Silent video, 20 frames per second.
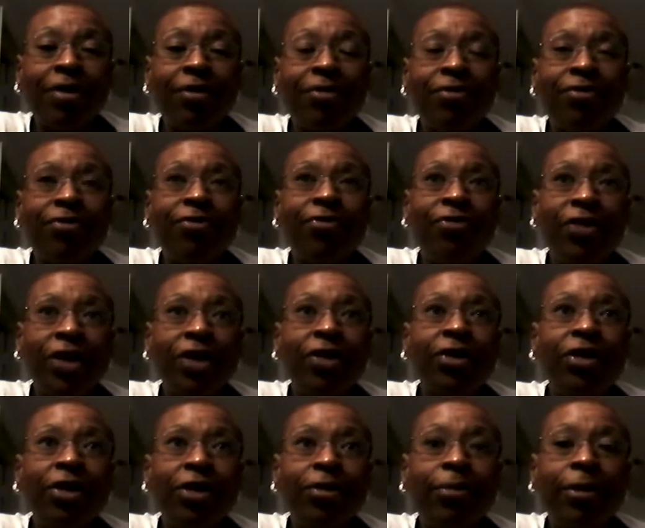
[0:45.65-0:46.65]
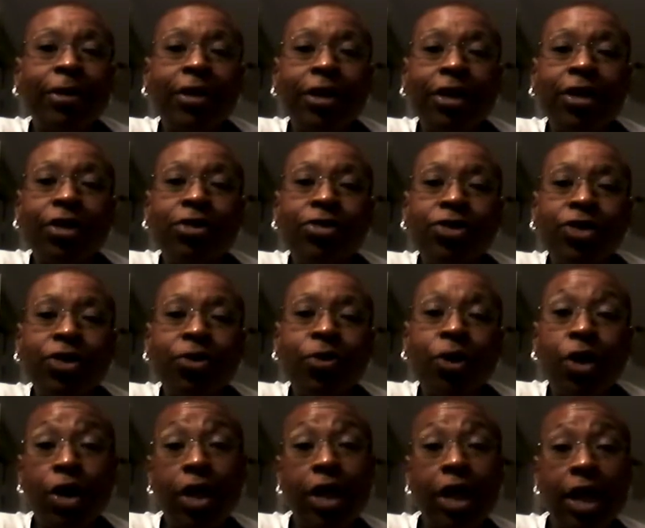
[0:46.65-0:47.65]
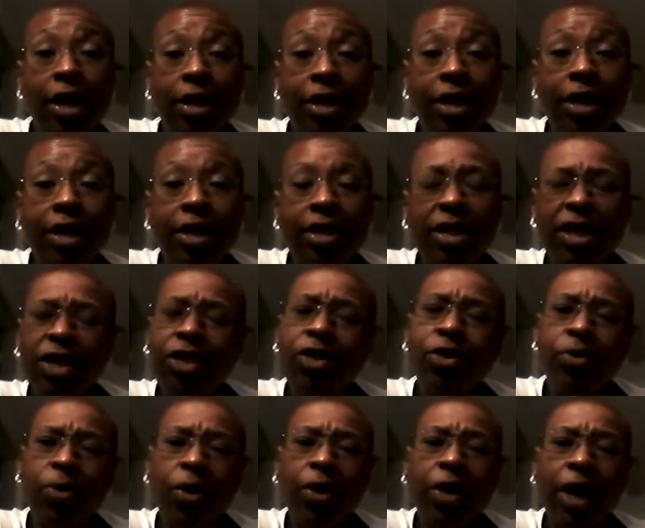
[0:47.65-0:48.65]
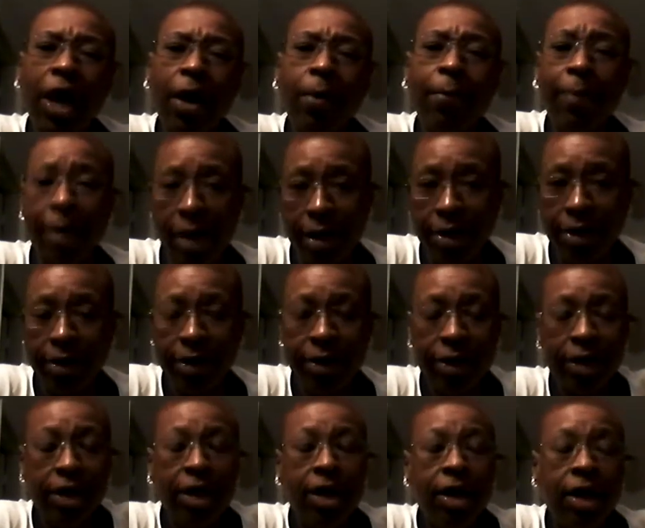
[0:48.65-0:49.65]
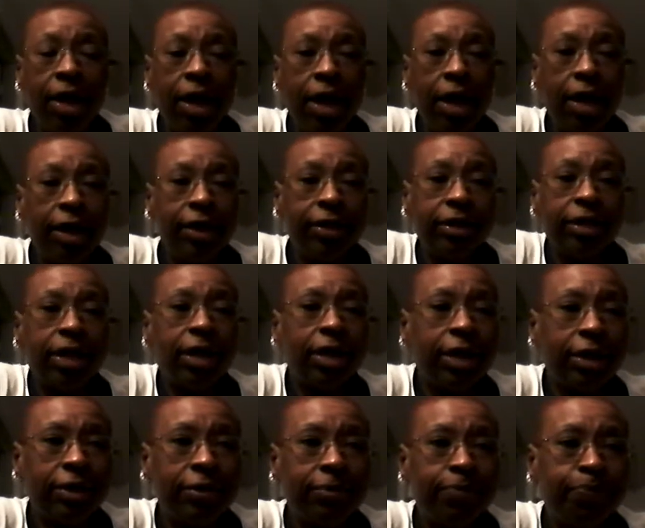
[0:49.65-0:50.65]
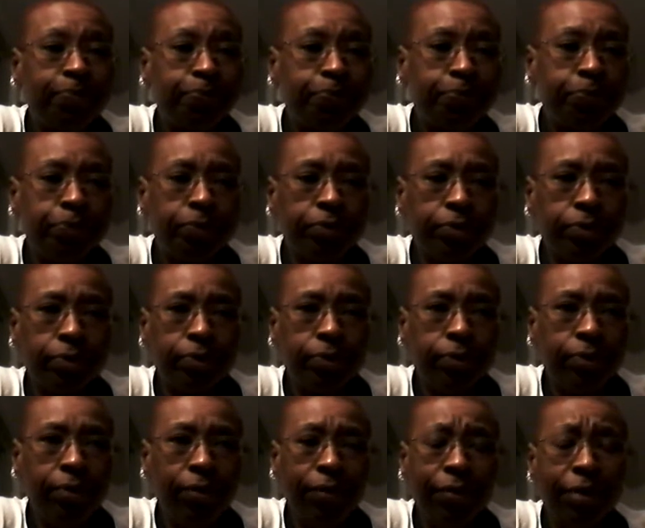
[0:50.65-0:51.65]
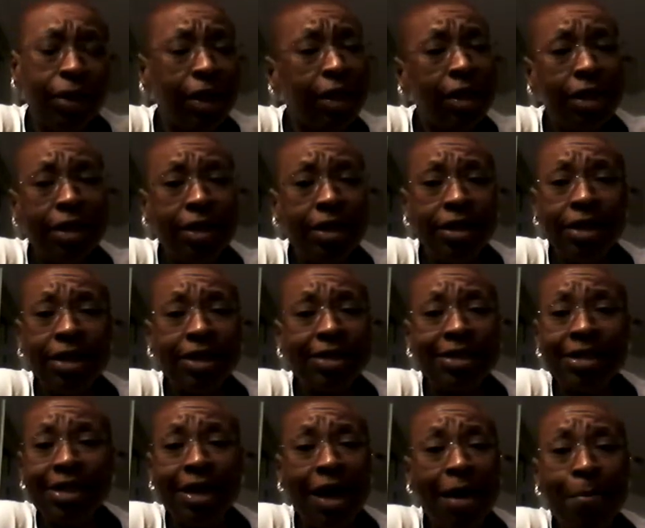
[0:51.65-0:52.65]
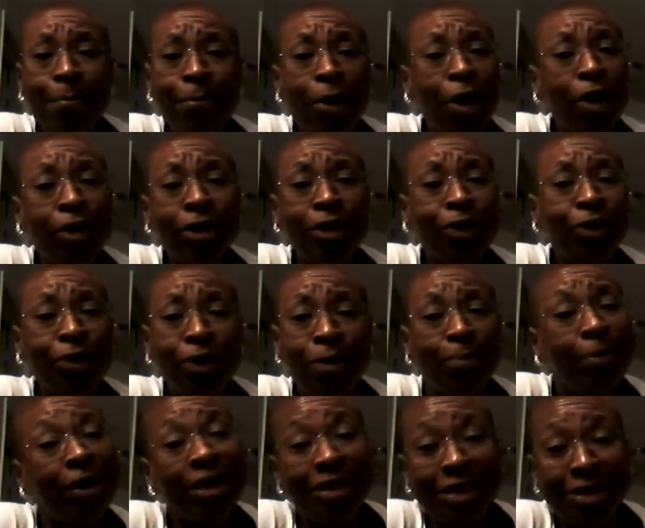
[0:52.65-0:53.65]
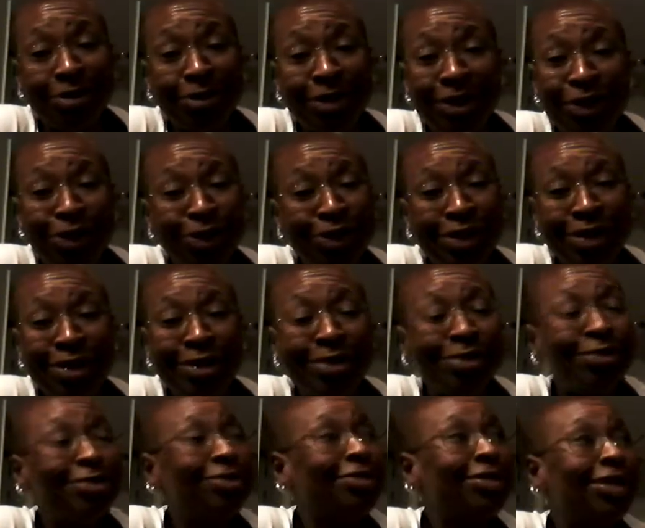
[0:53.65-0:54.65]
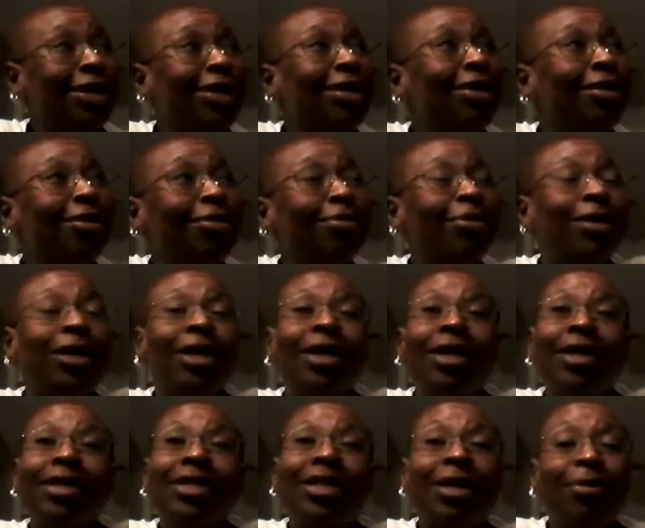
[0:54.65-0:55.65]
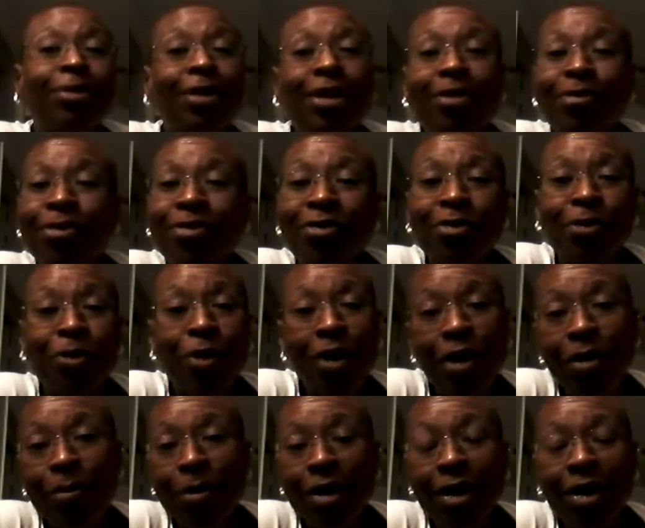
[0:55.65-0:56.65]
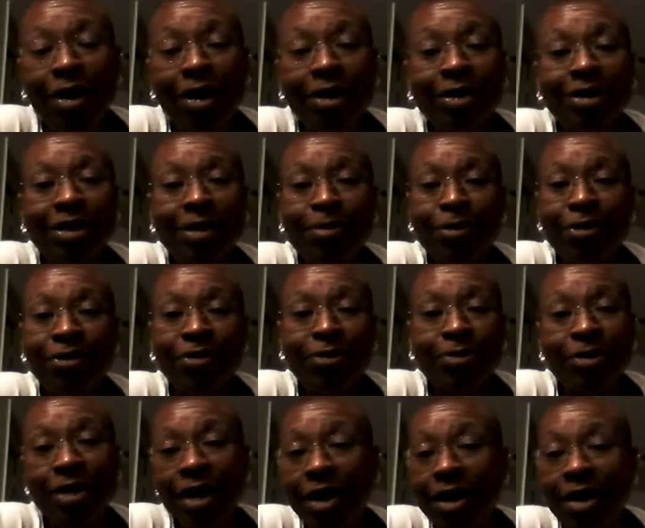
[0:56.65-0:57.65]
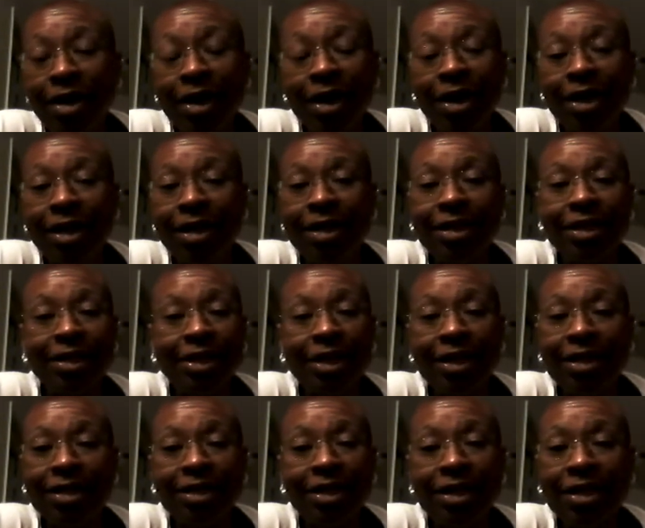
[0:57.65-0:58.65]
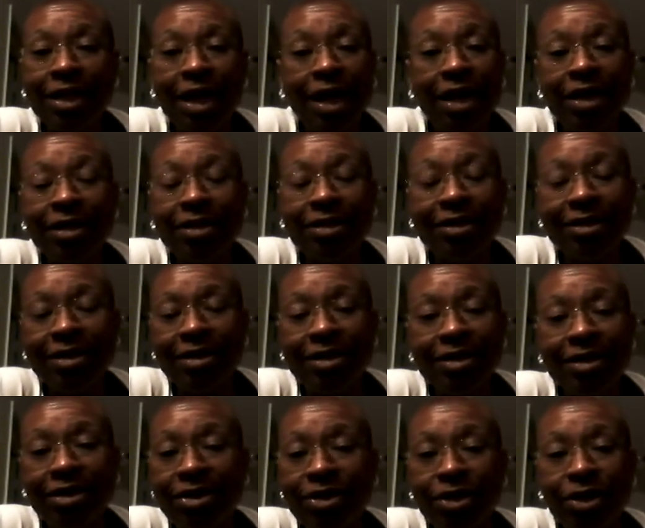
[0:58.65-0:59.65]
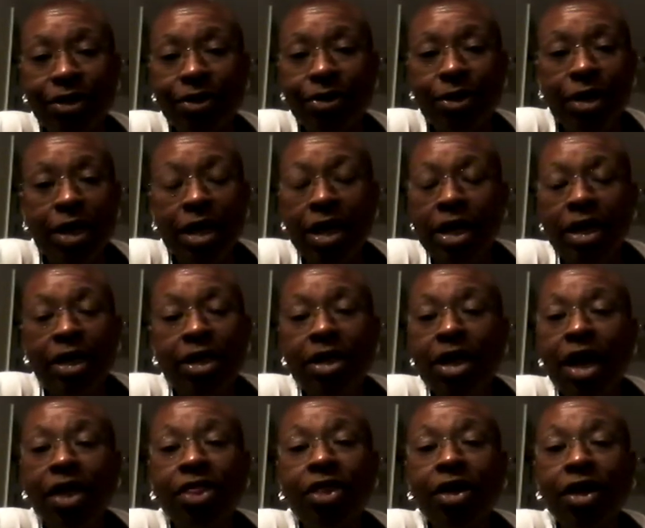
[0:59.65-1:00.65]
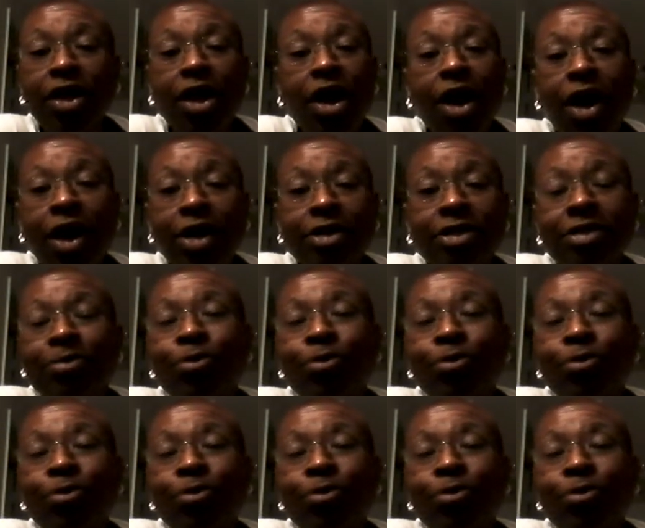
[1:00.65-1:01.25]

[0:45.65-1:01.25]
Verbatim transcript: feel good about the clothes you're working out in, then you work out better. And um, listen, I'm balling on a budget with those clothes. Um, some of them are from Walmart, some are from Target. They're, they're not you know, nothing costs